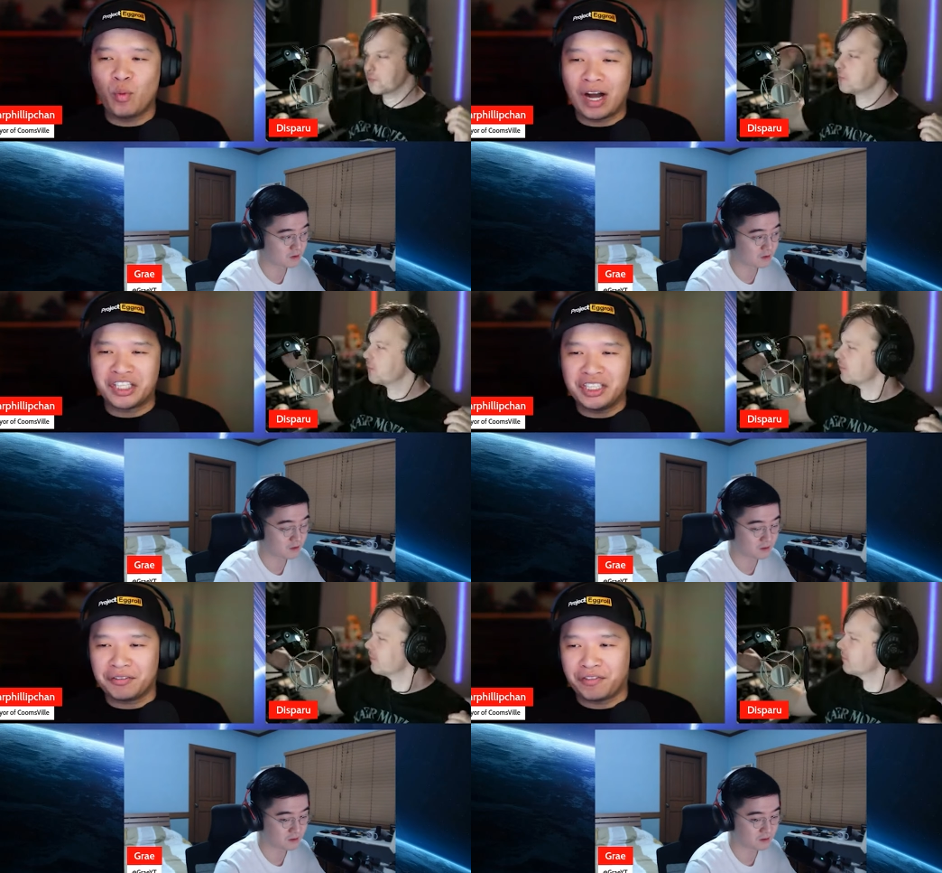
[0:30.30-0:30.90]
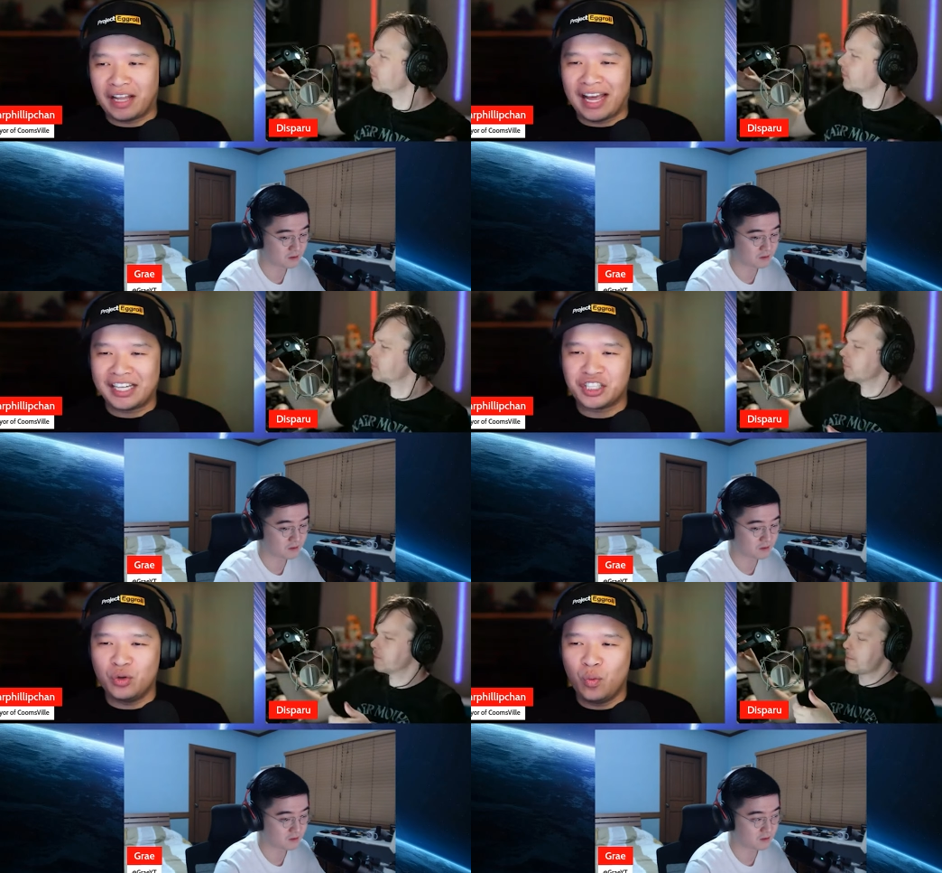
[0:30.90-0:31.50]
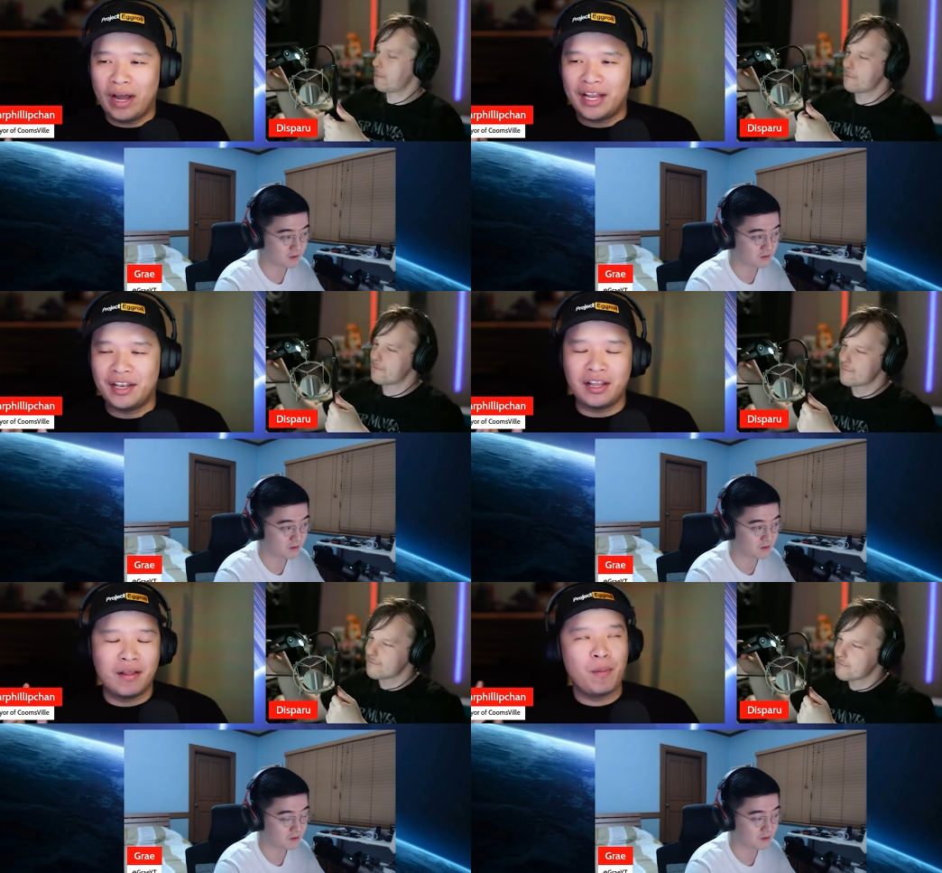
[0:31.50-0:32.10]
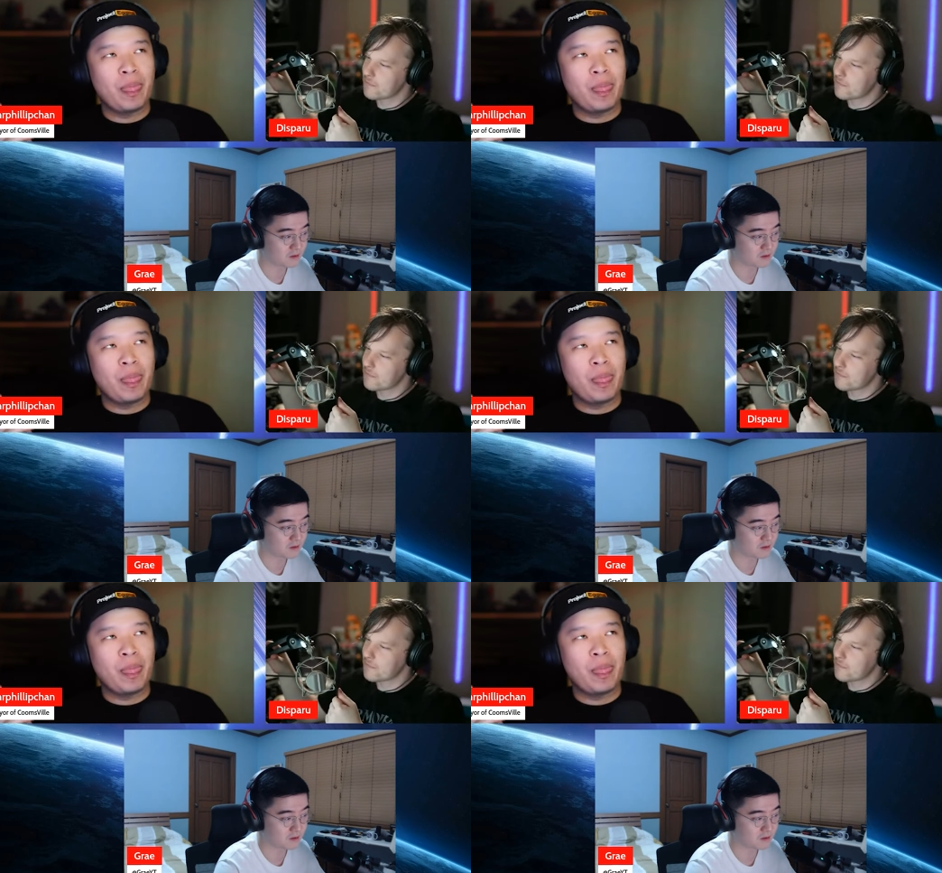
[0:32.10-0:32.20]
Speaker 1: watching The Flash when.